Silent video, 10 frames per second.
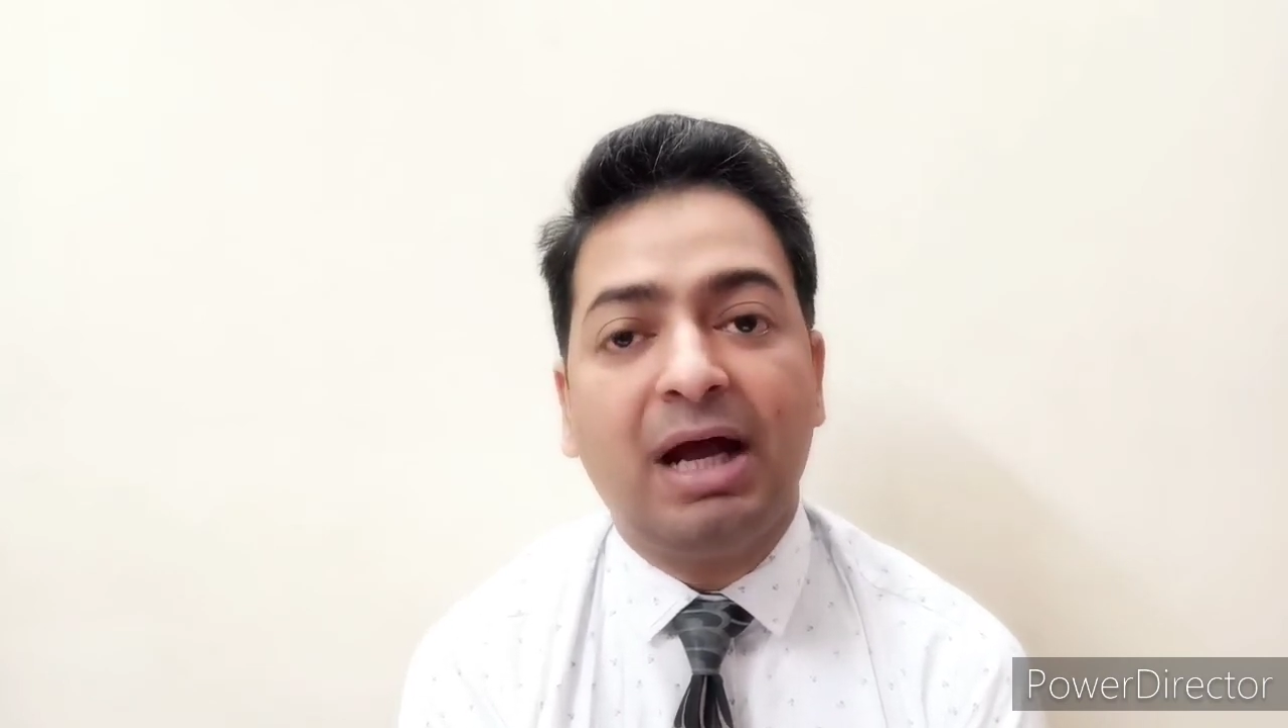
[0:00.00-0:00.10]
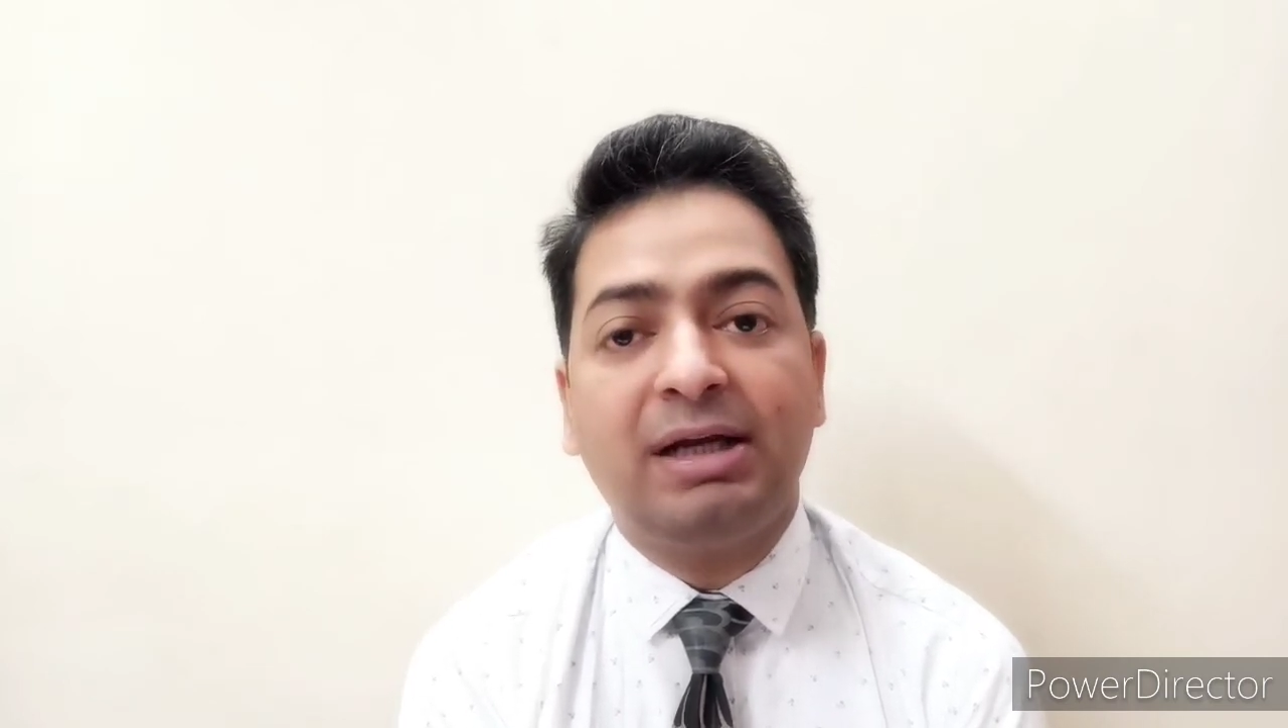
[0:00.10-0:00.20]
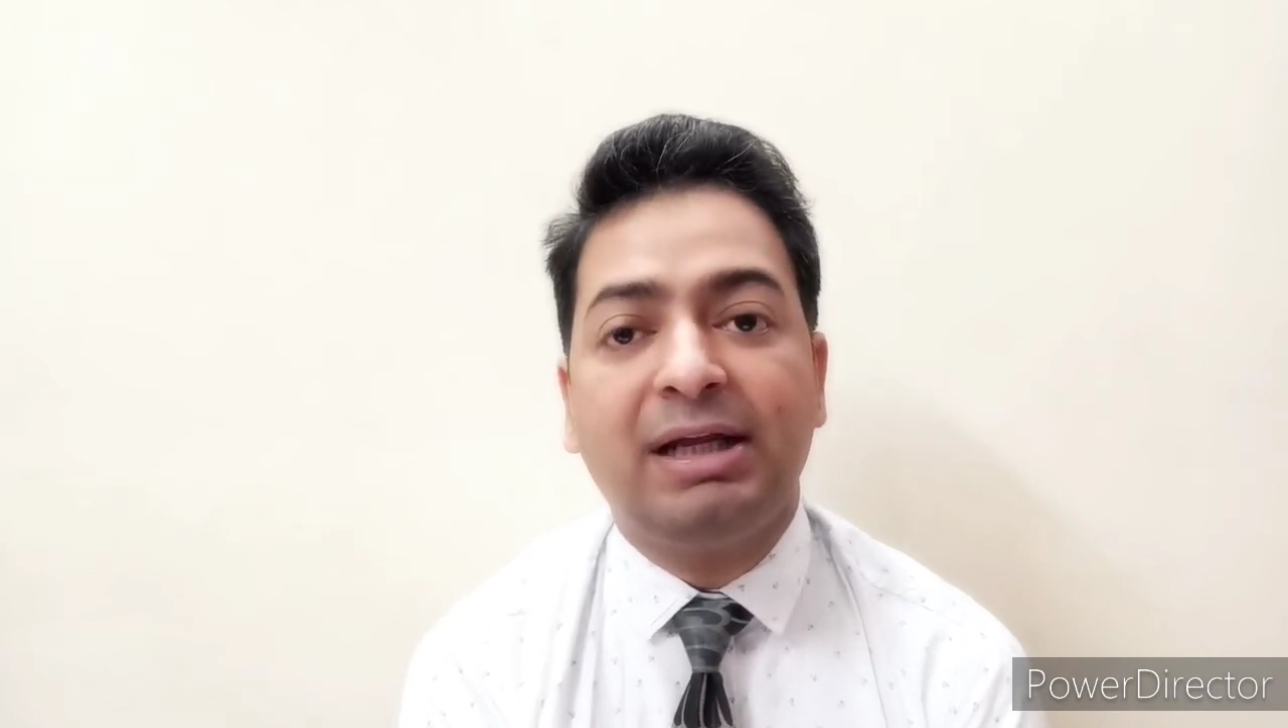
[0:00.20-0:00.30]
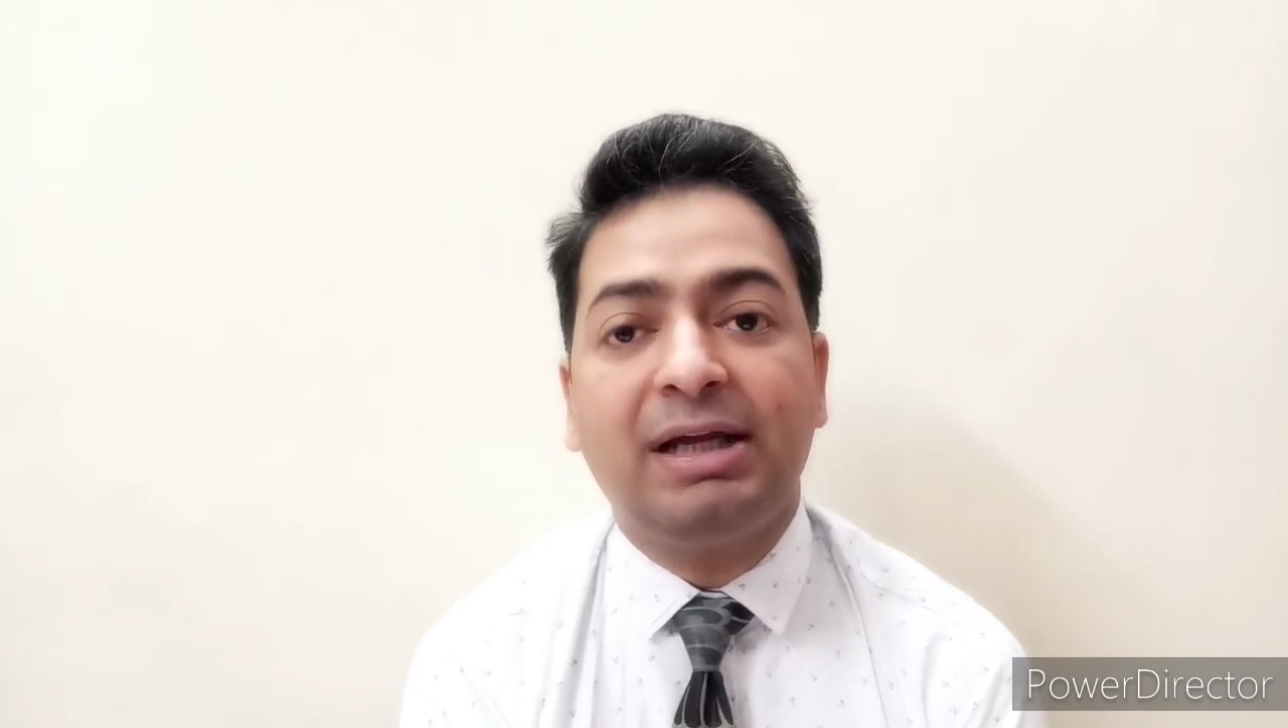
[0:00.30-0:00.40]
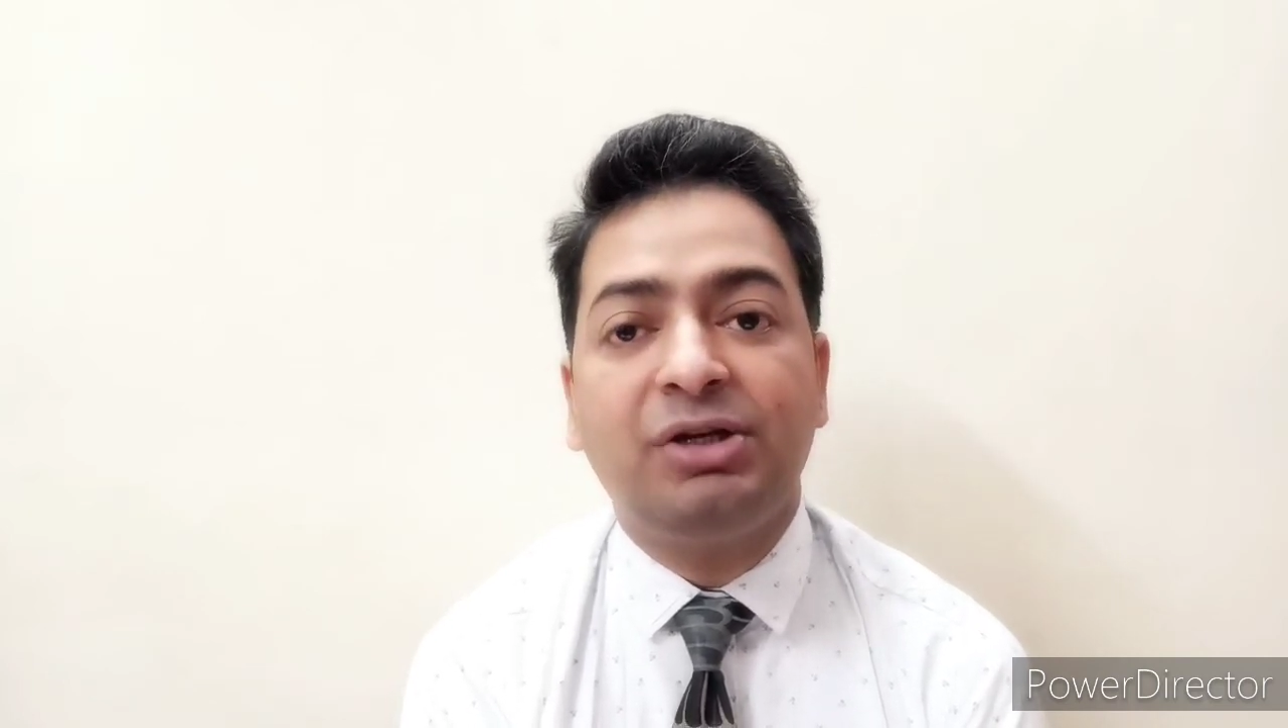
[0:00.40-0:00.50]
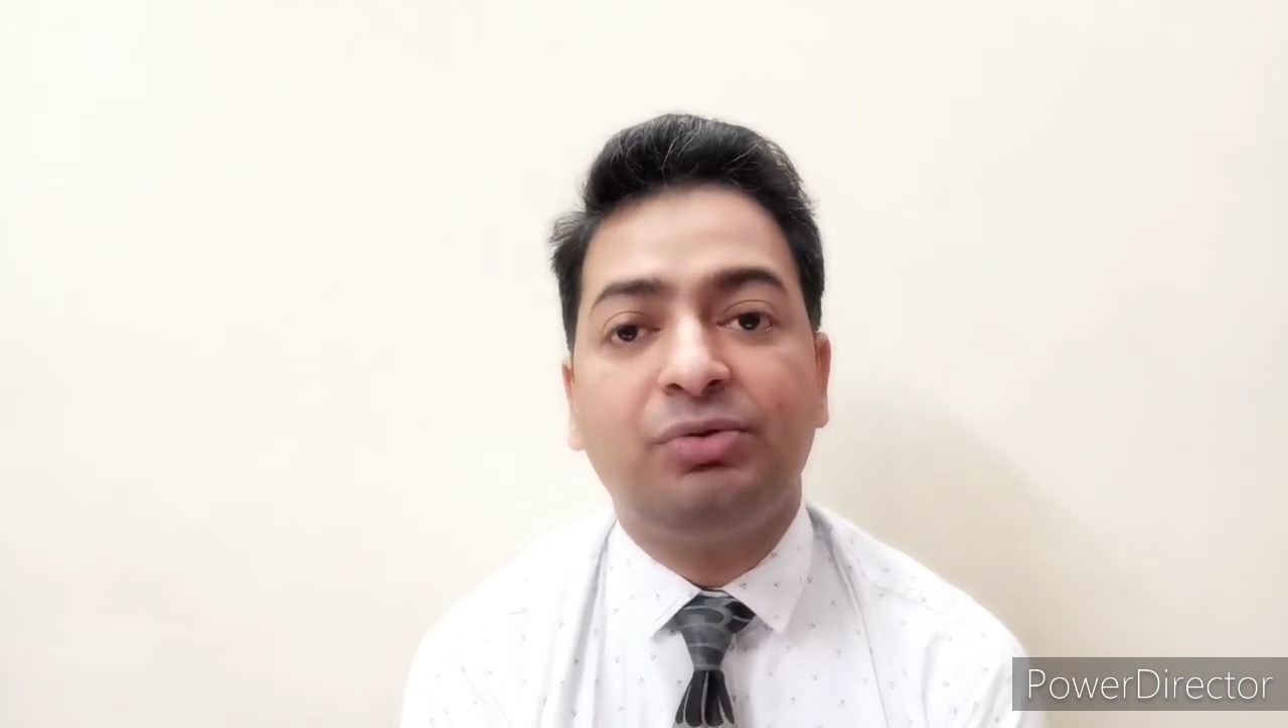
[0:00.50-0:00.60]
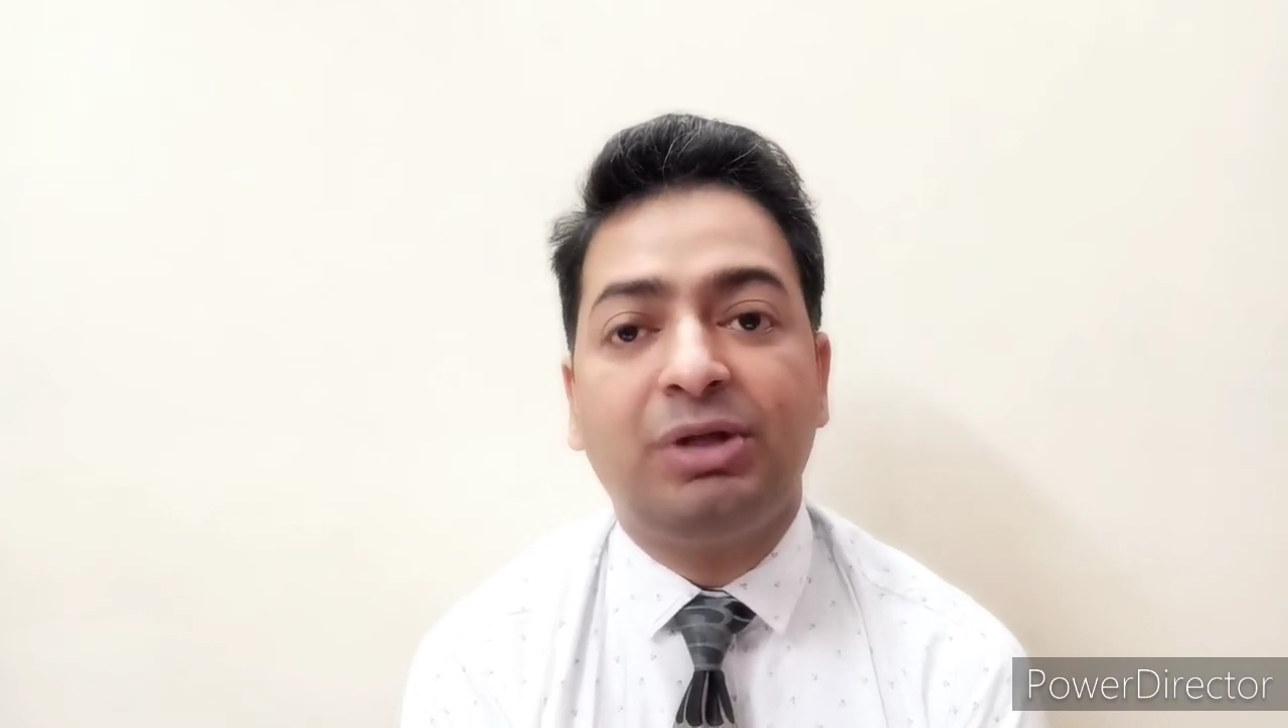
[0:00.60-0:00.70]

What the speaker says: are taken to